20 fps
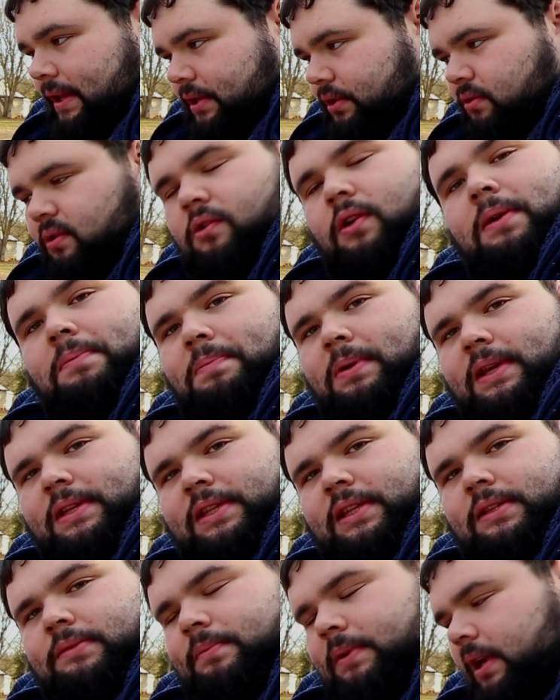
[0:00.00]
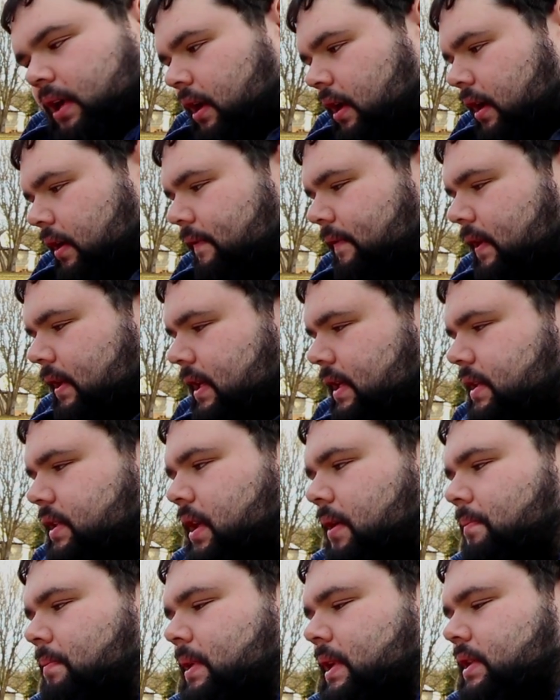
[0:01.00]
this really pisses me off that these
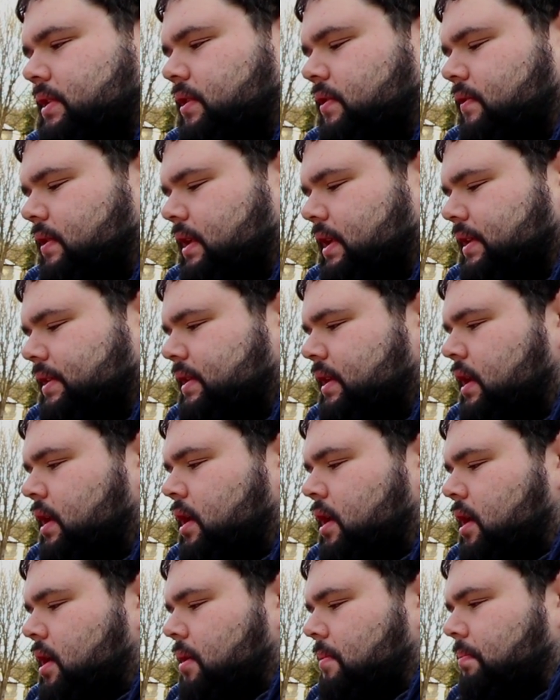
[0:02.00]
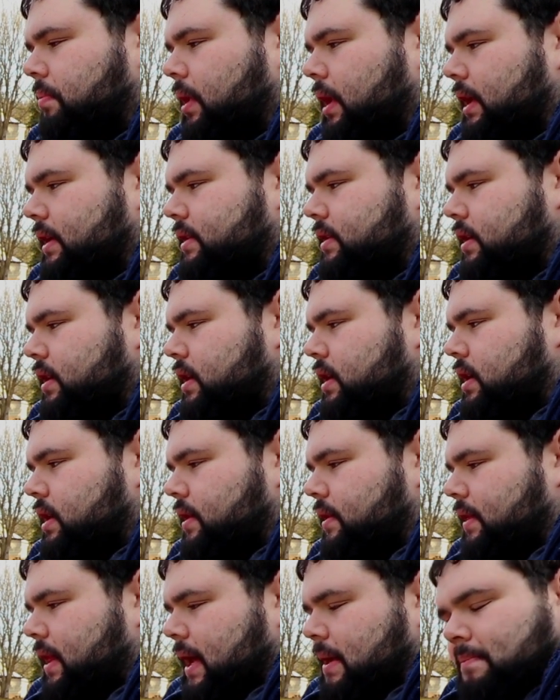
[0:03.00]
companies do this, but
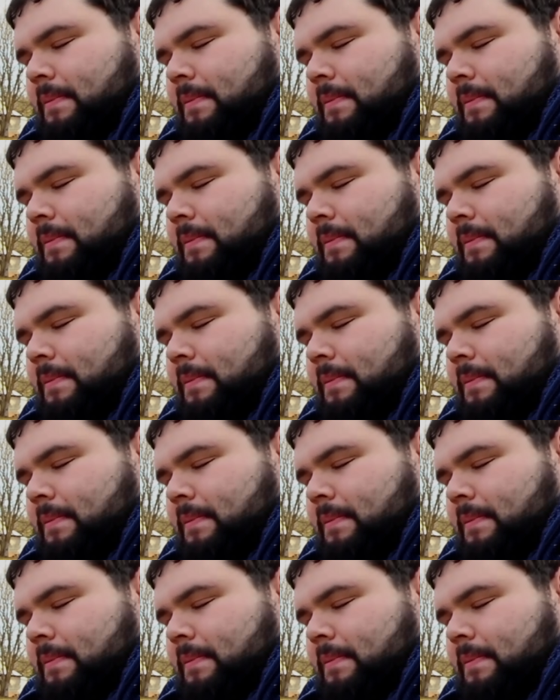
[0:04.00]
they